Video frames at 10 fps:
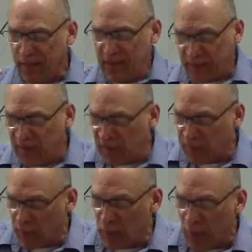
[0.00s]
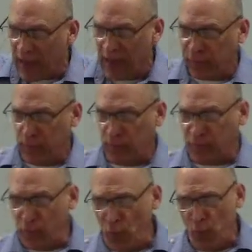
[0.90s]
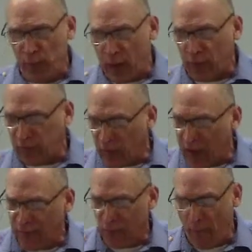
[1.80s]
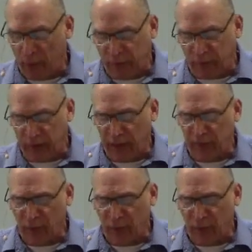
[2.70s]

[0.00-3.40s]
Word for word: Since he's been raised from the tomb, we are saved from our sins,